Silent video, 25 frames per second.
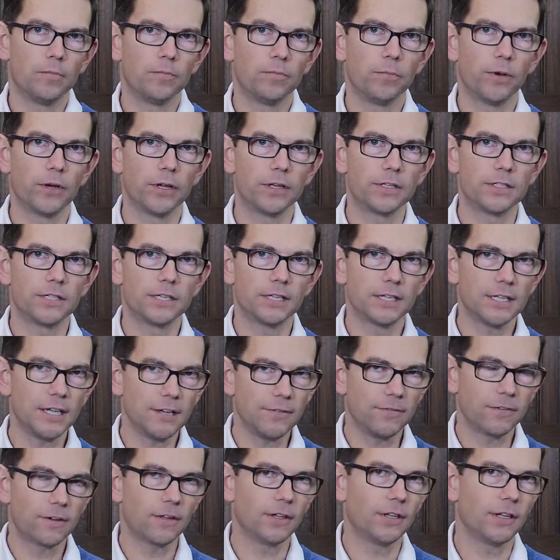but
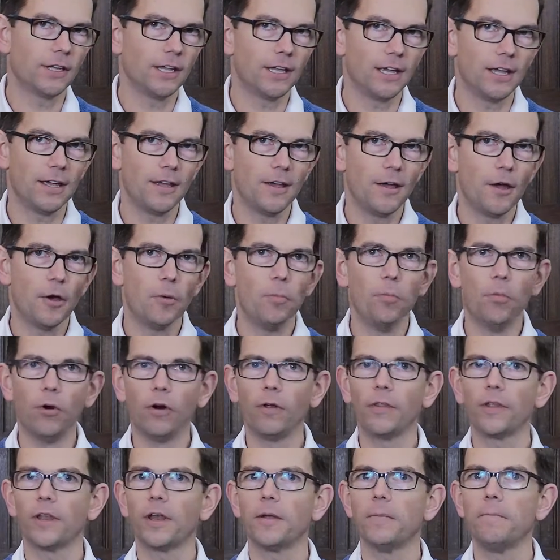significantly
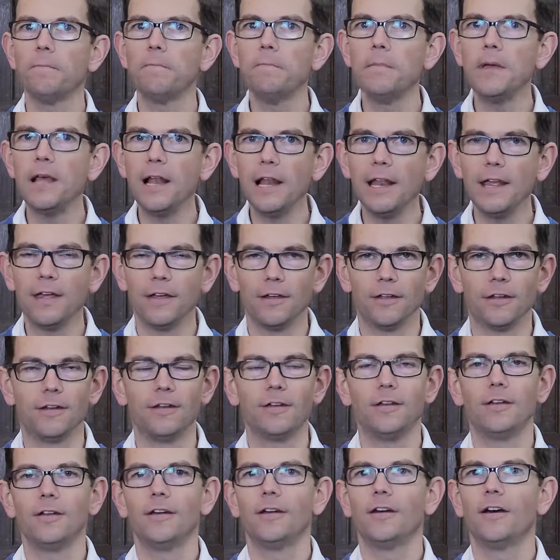more than 1 million
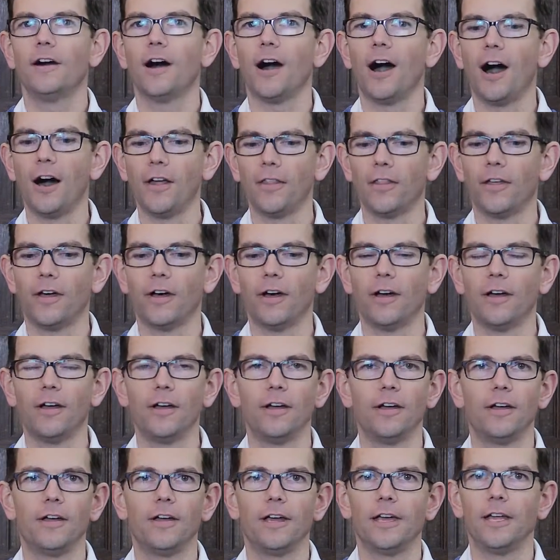other
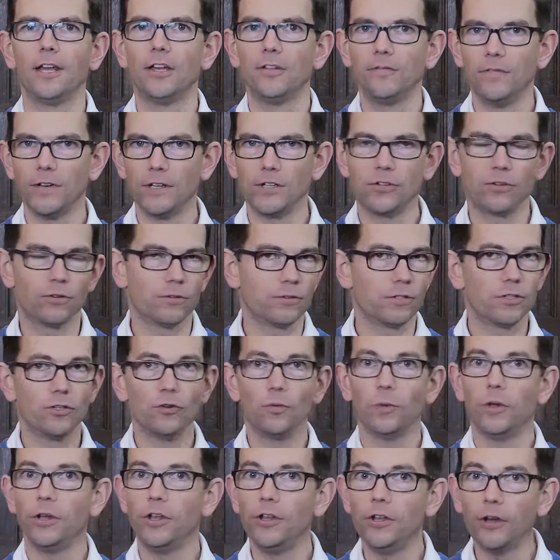individuals who
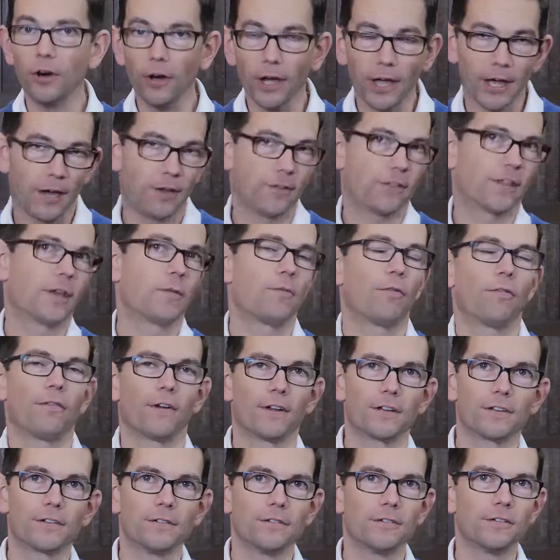were not healthcare
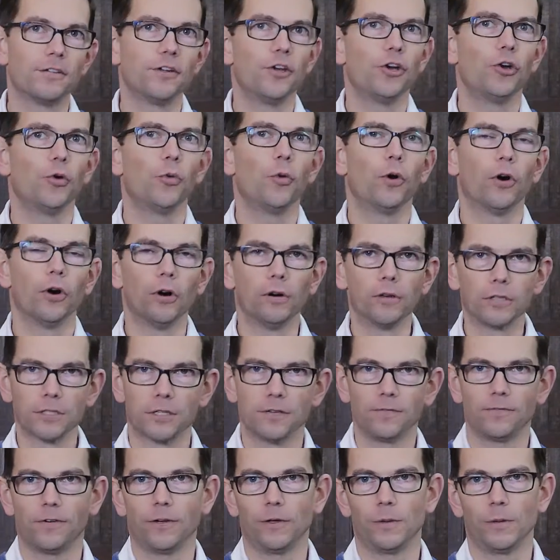professionals were also
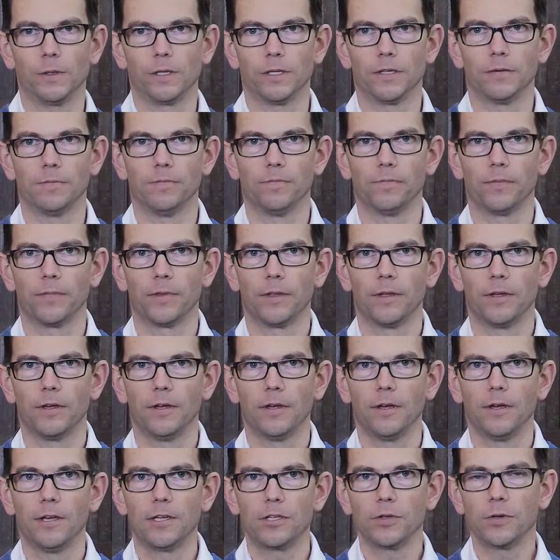following them.
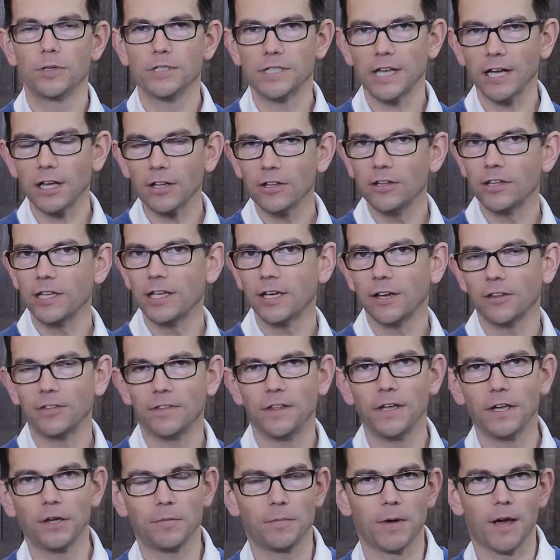So a second thing to
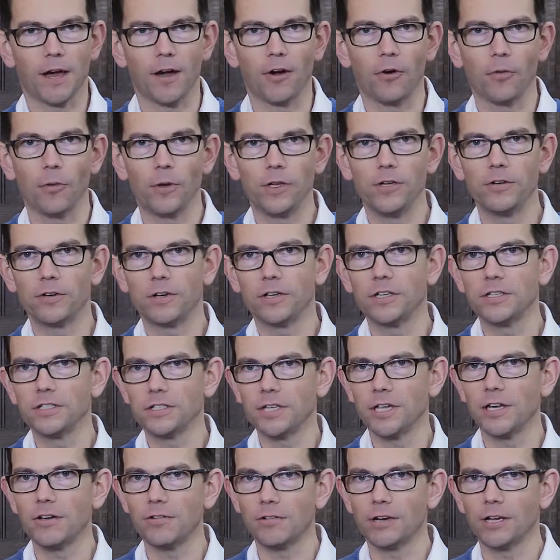think about when you're
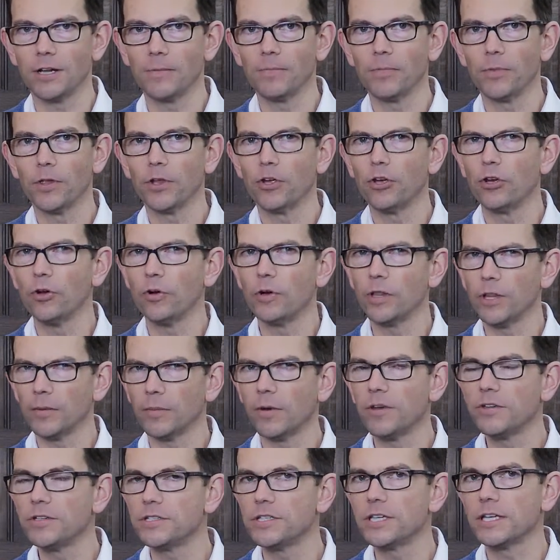considering who are the
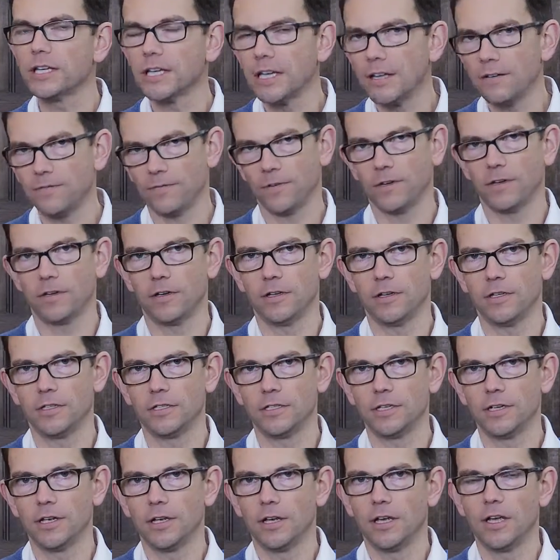most
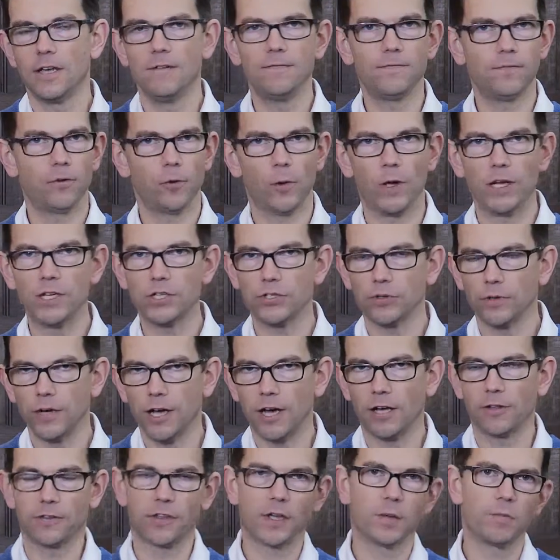significant, influential
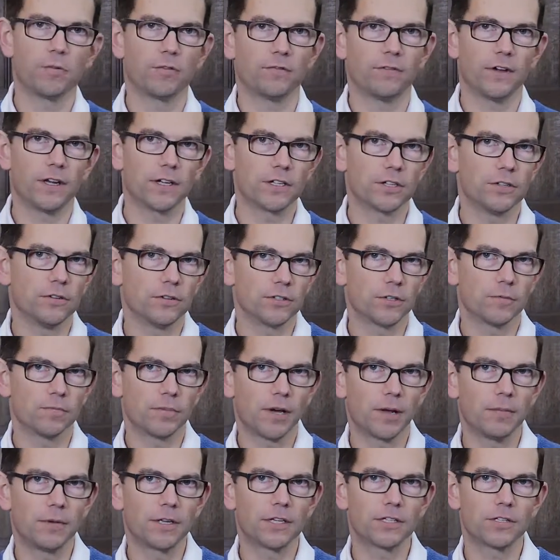healthcare professionals on
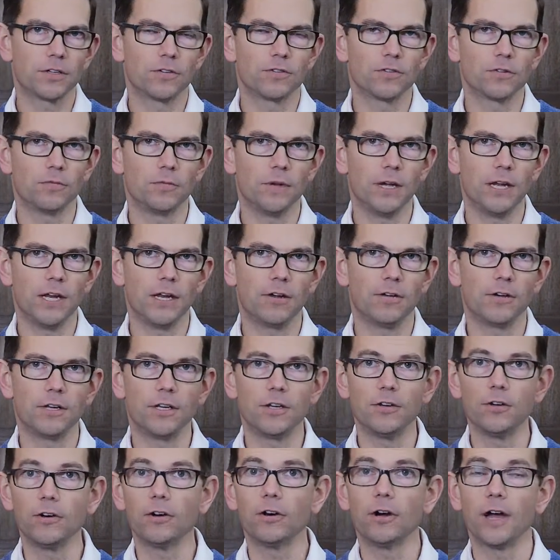public social media in
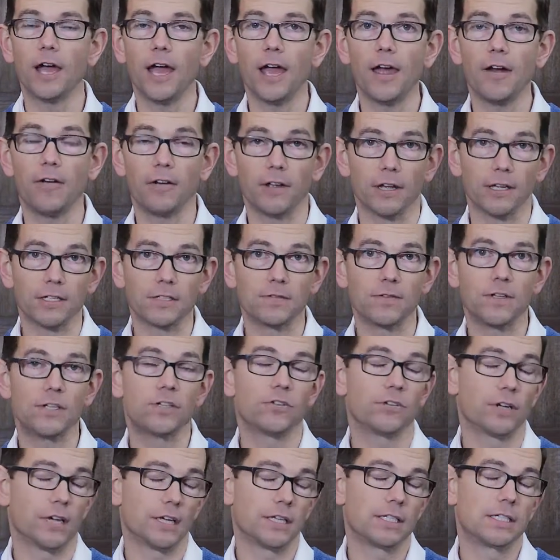your areas of
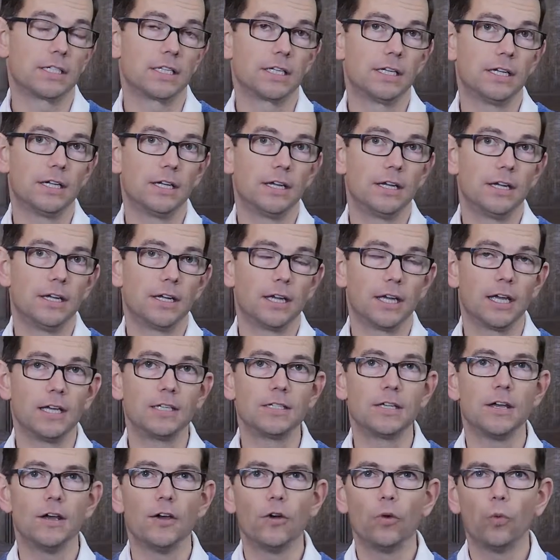interest
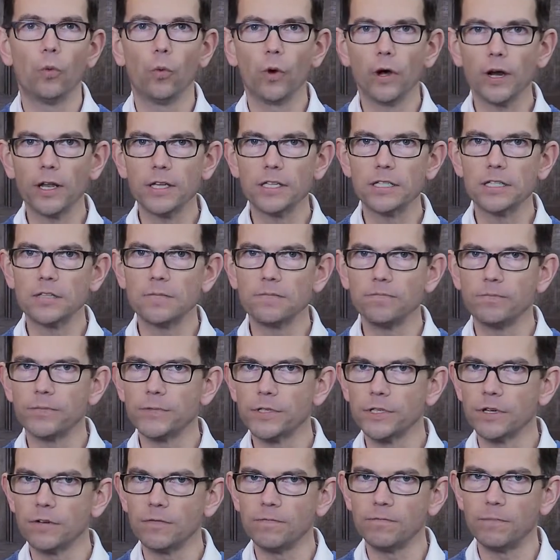is what is the
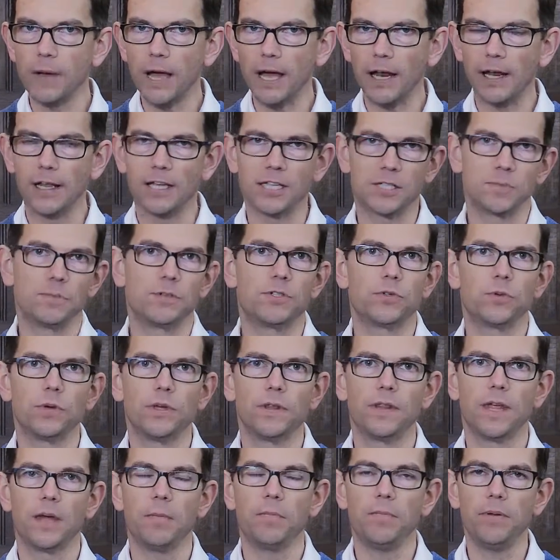sort of balance between
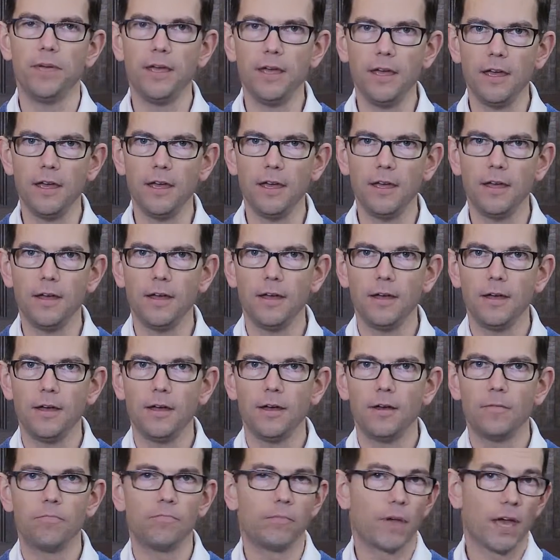their peer
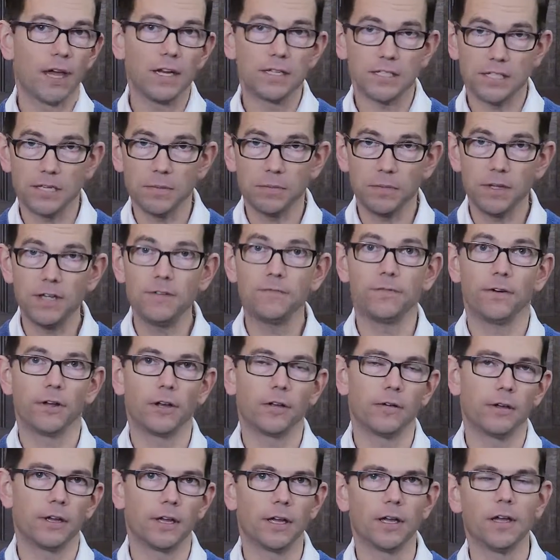HCP
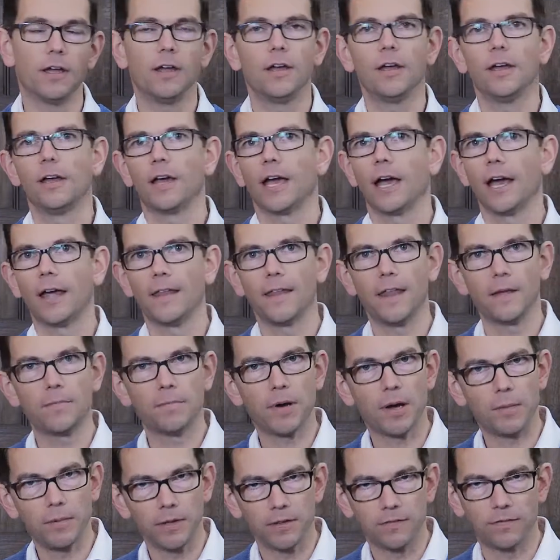following and their
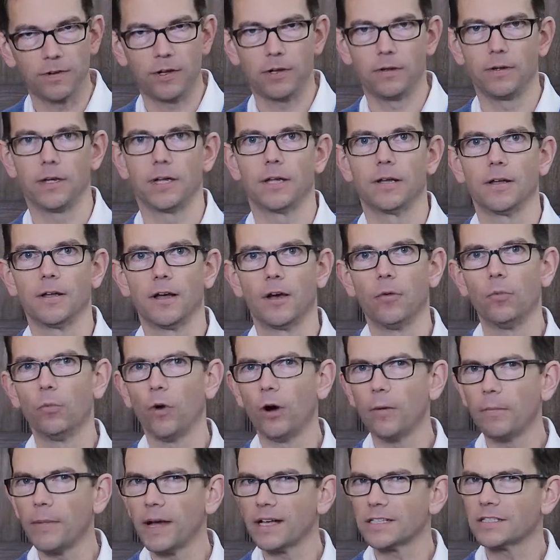public following, and
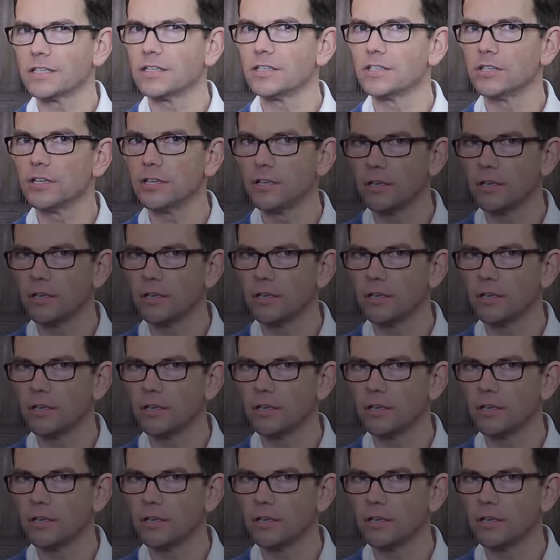what matters to